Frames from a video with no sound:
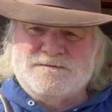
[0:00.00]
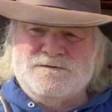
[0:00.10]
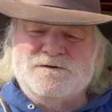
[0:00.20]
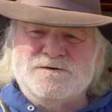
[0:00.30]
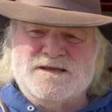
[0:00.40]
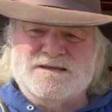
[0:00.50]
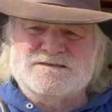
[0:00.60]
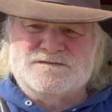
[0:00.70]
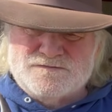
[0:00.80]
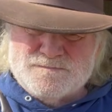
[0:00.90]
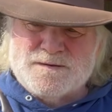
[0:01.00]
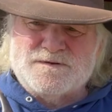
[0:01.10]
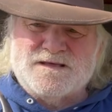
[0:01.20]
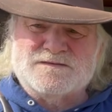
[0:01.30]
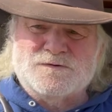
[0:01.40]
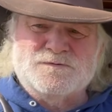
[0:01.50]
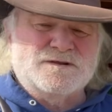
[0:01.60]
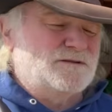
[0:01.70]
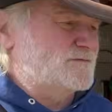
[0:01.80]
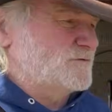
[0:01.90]
Okay, so remember, that's what we're
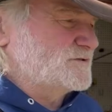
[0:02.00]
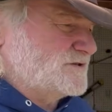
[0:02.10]
in this for.